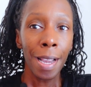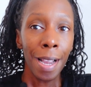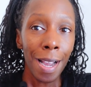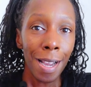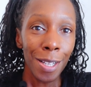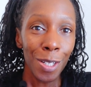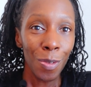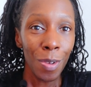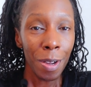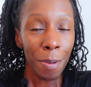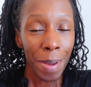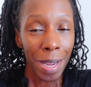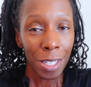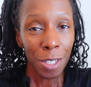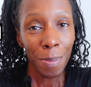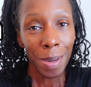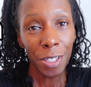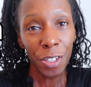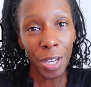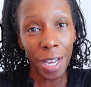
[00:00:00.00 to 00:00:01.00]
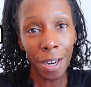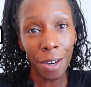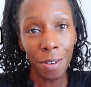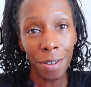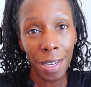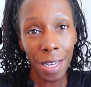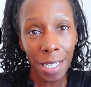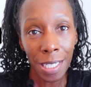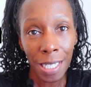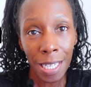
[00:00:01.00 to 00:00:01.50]
Hey guys, welcome back to my channel.
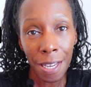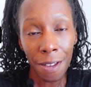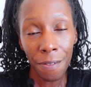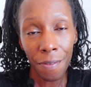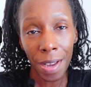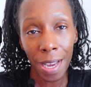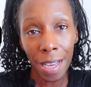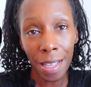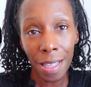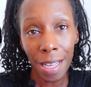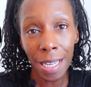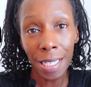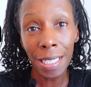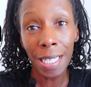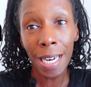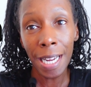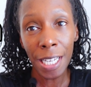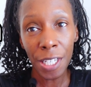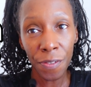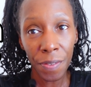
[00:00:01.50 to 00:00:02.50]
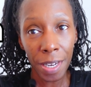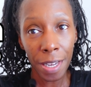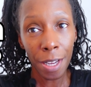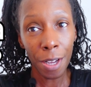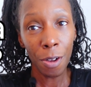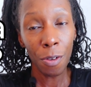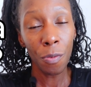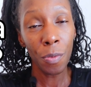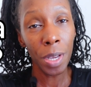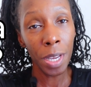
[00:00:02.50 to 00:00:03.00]
It is Tia Faith. In today's
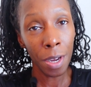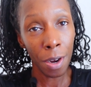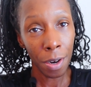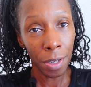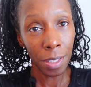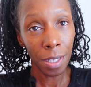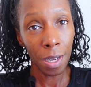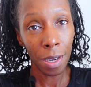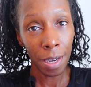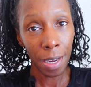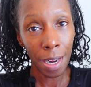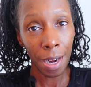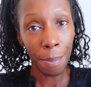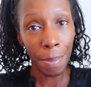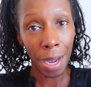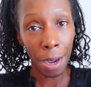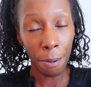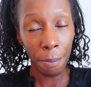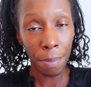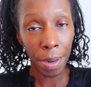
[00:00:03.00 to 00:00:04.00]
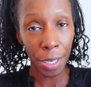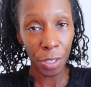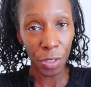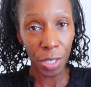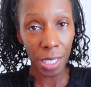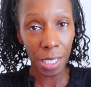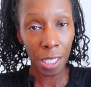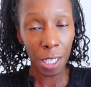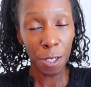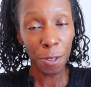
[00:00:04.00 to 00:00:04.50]
video, we are talking about
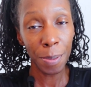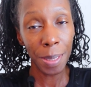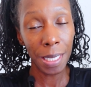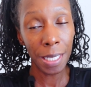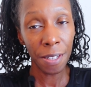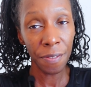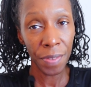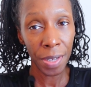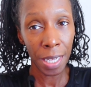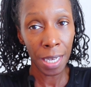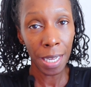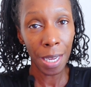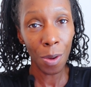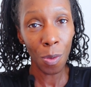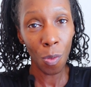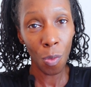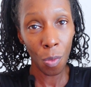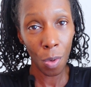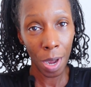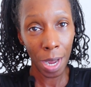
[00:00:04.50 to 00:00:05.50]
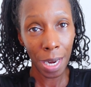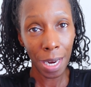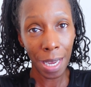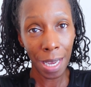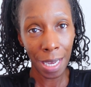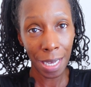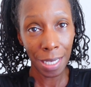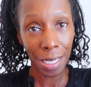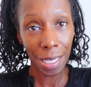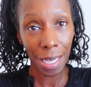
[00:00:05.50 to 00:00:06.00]
budgets. Specifically, what
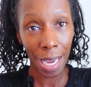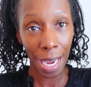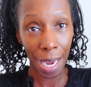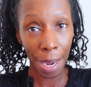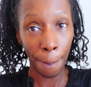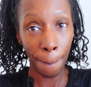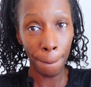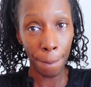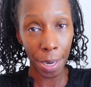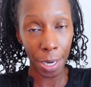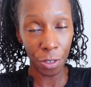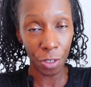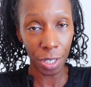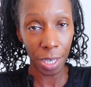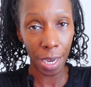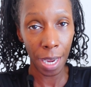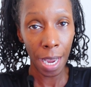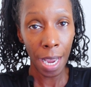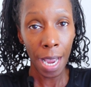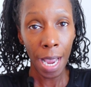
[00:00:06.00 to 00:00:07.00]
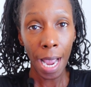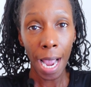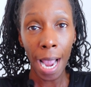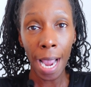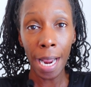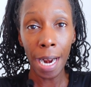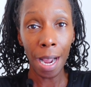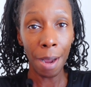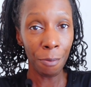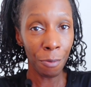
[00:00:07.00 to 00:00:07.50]
is a budget?
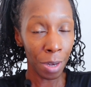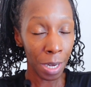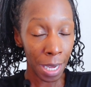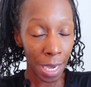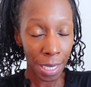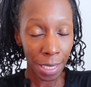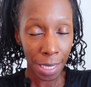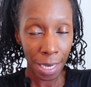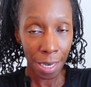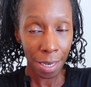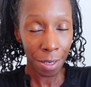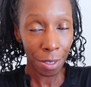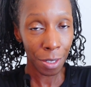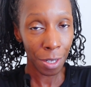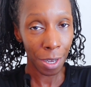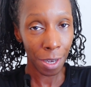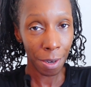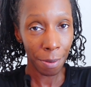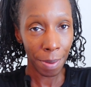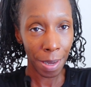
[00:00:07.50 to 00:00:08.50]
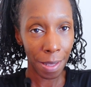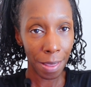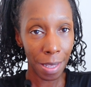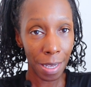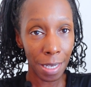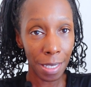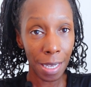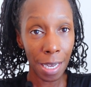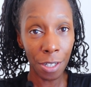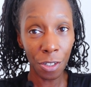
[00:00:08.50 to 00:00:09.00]
And I'm really excited to talk about
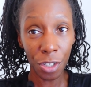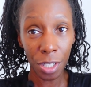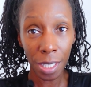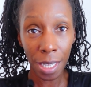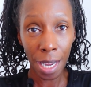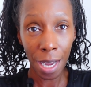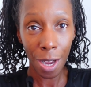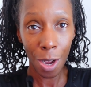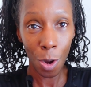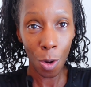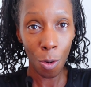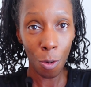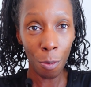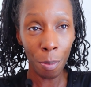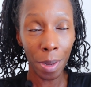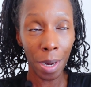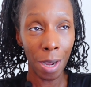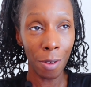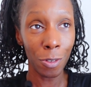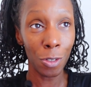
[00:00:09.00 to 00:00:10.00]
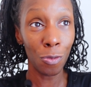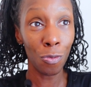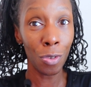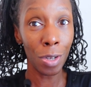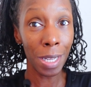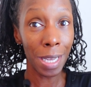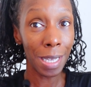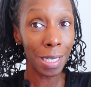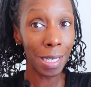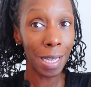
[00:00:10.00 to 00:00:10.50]
this. I just got home and I was
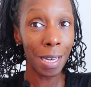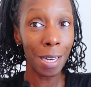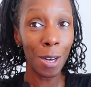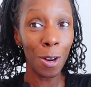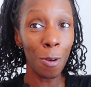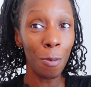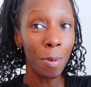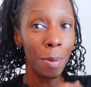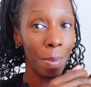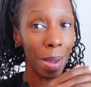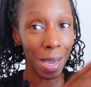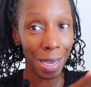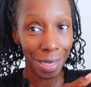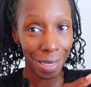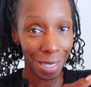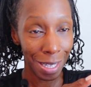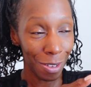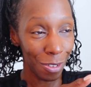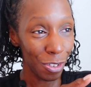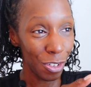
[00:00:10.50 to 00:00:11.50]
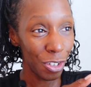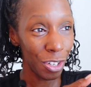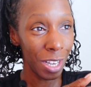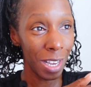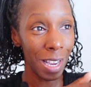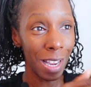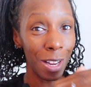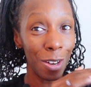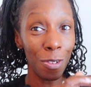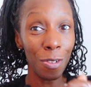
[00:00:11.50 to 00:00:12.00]
really excited to open my Excel
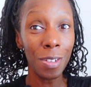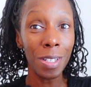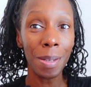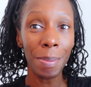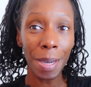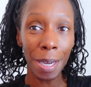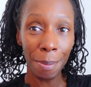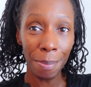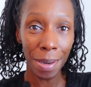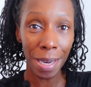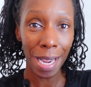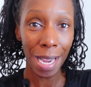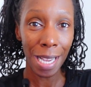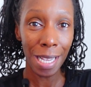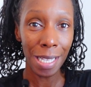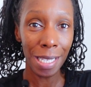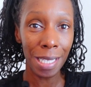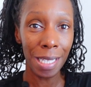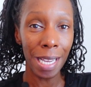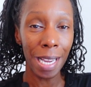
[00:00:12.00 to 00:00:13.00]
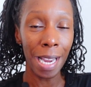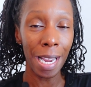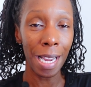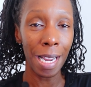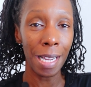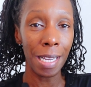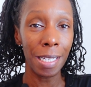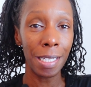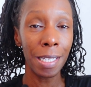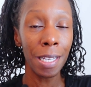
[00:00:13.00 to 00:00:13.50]
sheet and do some updates
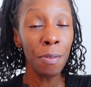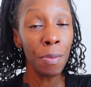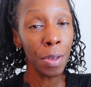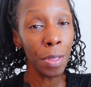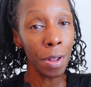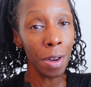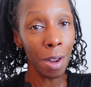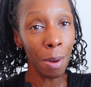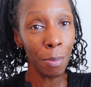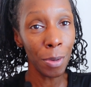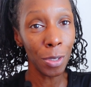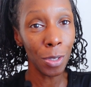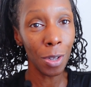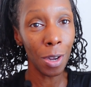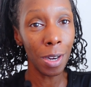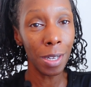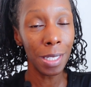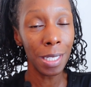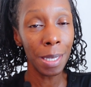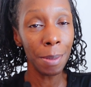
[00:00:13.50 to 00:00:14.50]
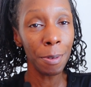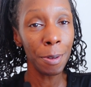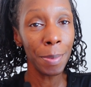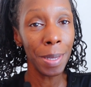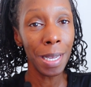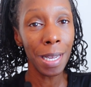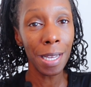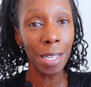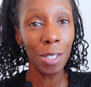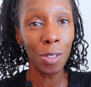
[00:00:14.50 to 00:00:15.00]
and see where the numbers are, simply
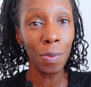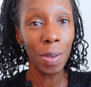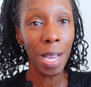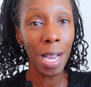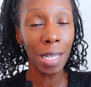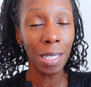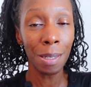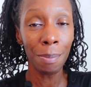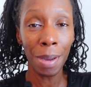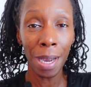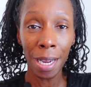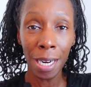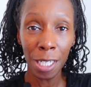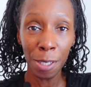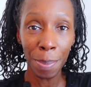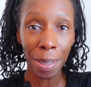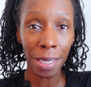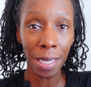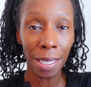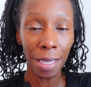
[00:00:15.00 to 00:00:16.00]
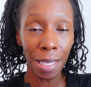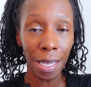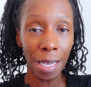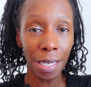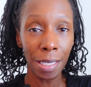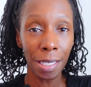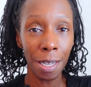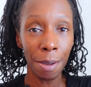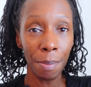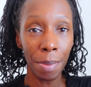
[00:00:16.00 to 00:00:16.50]
because we had some unexpected
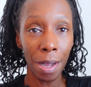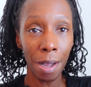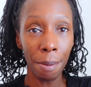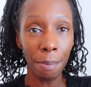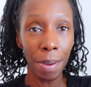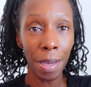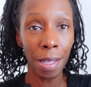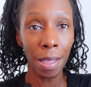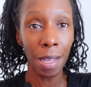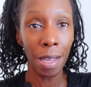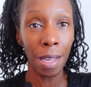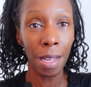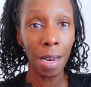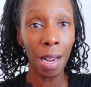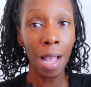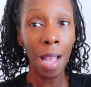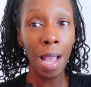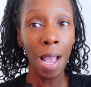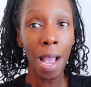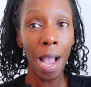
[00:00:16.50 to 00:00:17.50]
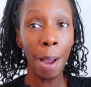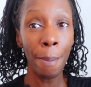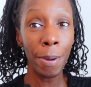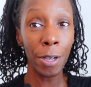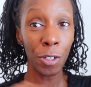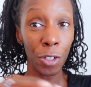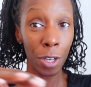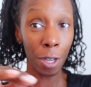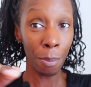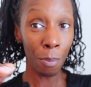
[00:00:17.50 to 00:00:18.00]
things come up, and then I
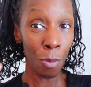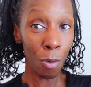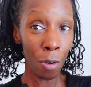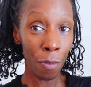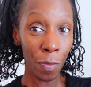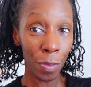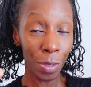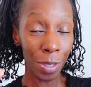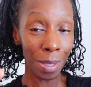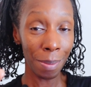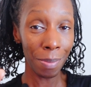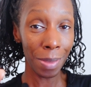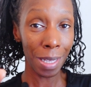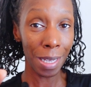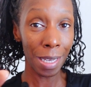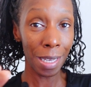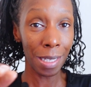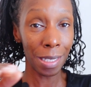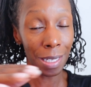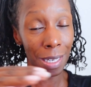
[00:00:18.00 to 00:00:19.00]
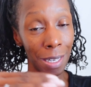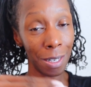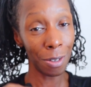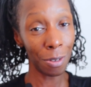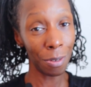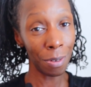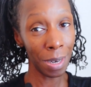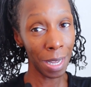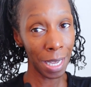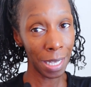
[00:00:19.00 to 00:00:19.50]
budgeted more for some things and a
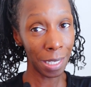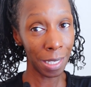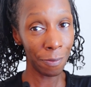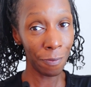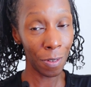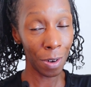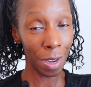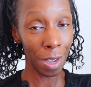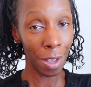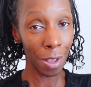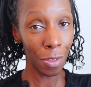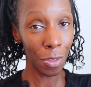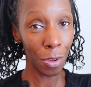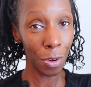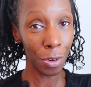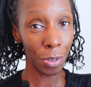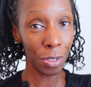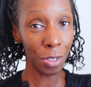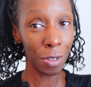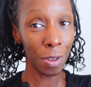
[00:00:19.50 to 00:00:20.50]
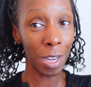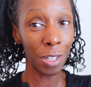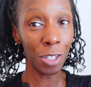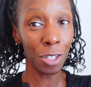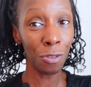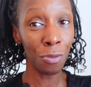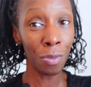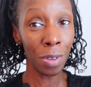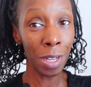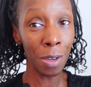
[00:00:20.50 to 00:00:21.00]
little less for others. So I
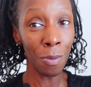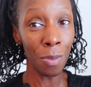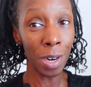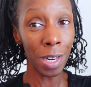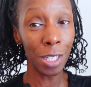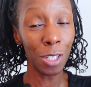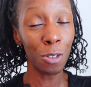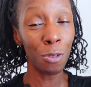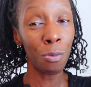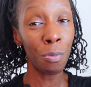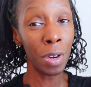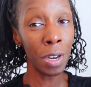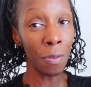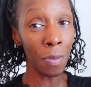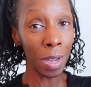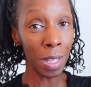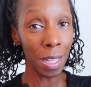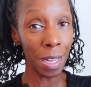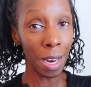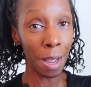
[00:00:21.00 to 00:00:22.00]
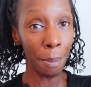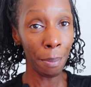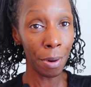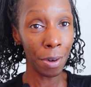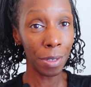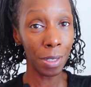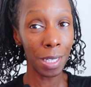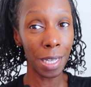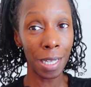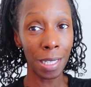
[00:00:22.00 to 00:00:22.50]
just really wanted to rerun the
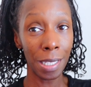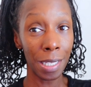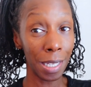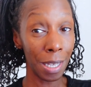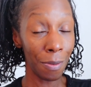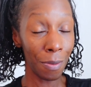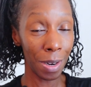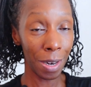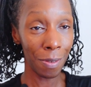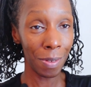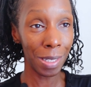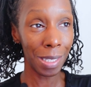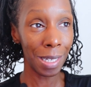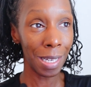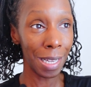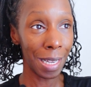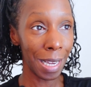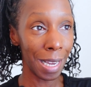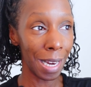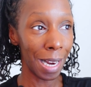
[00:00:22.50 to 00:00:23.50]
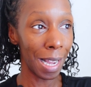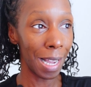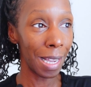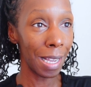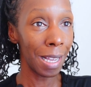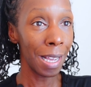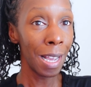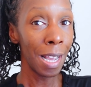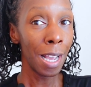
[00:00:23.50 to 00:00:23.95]
numbers and see what it was looking like.